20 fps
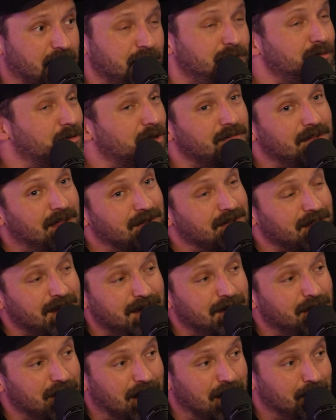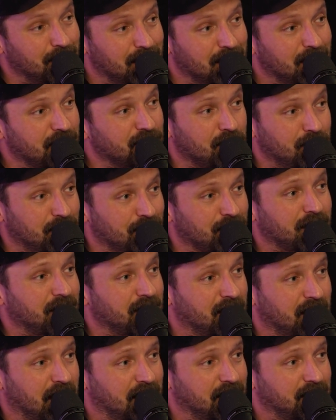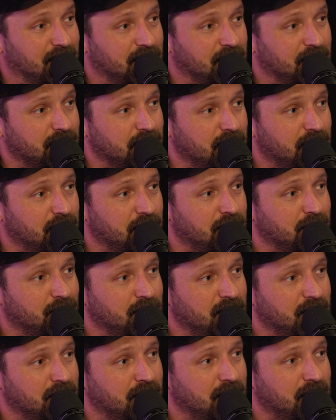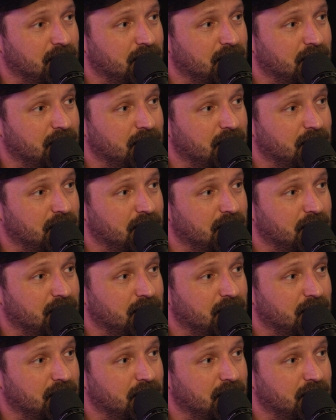You don't even have to kill that many of them, and they're getting out of there. You know what I mean?